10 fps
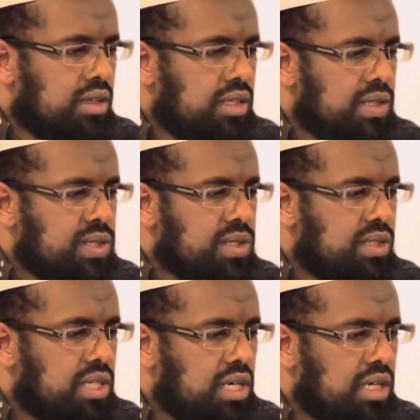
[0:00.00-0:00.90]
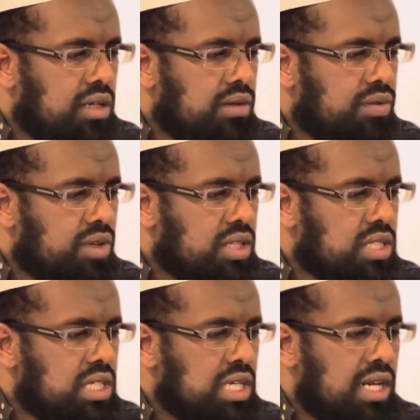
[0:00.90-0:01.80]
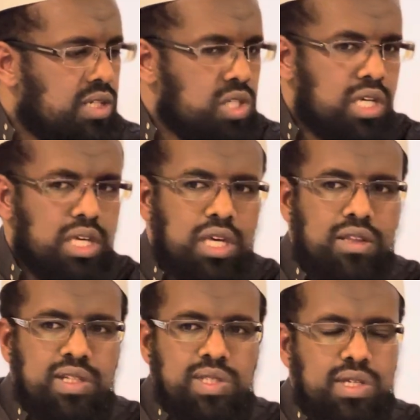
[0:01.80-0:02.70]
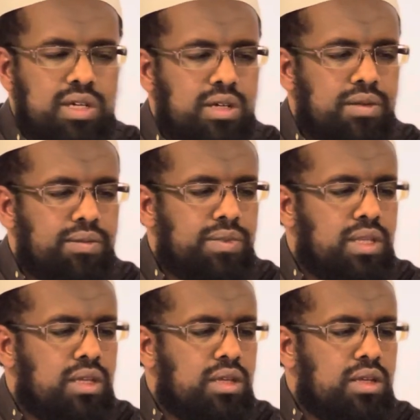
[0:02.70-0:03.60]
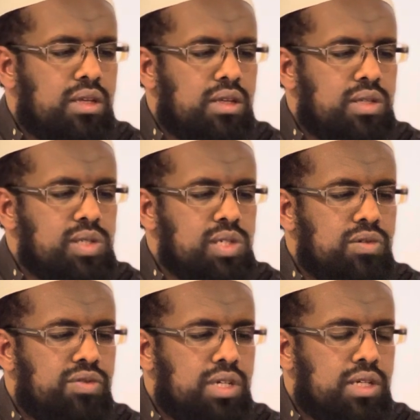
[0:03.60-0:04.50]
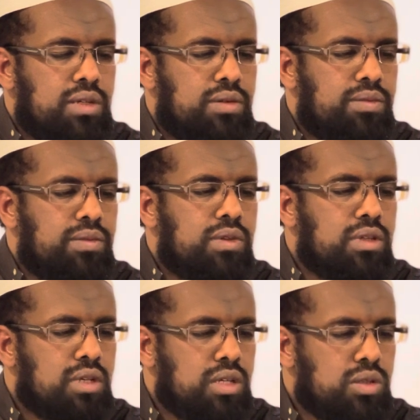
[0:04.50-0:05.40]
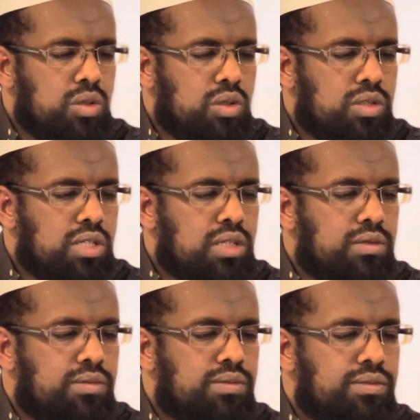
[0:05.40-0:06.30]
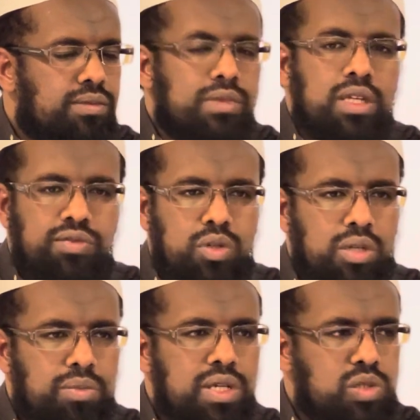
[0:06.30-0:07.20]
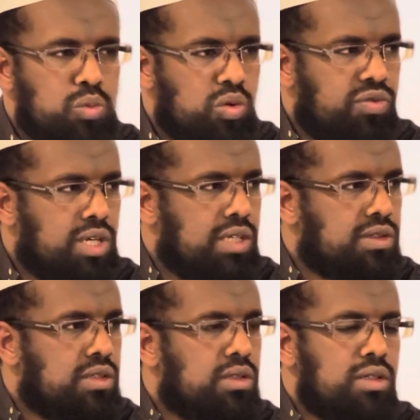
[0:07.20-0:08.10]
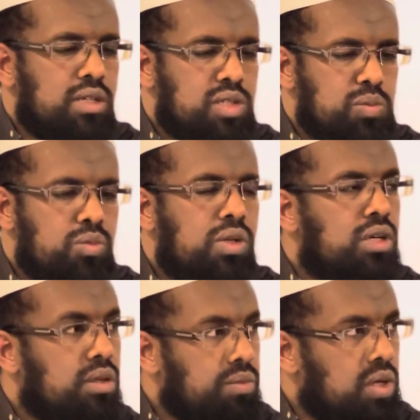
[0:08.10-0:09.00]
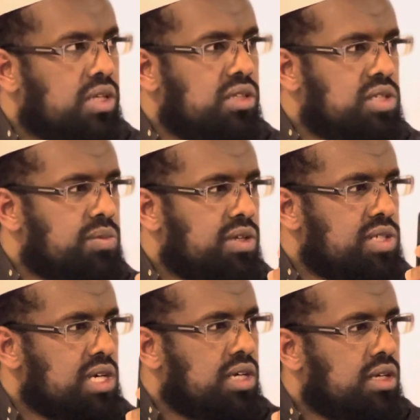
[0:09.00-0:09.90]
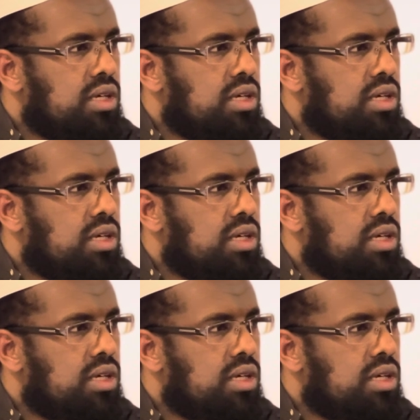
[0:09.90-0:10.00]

Yes, DN13LJK, that's a silver Toyota. If you can please move that, and it's blocking this brother's car.